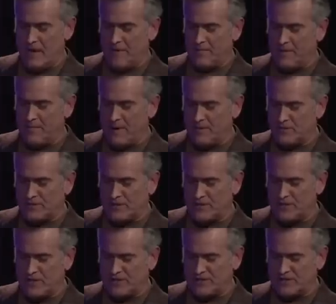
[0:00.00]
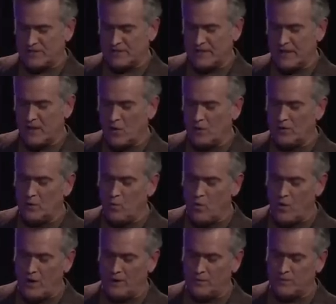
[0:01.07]
have been members of the Justice League, only
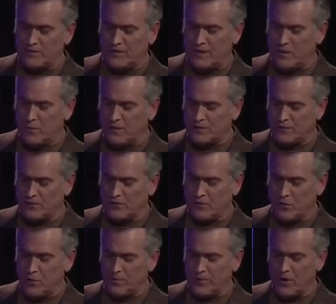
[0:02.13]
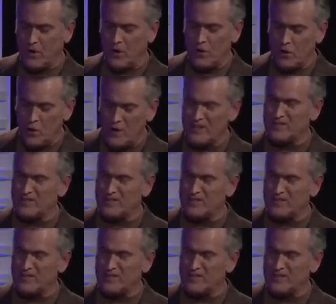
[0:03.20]
one was in the original group. Who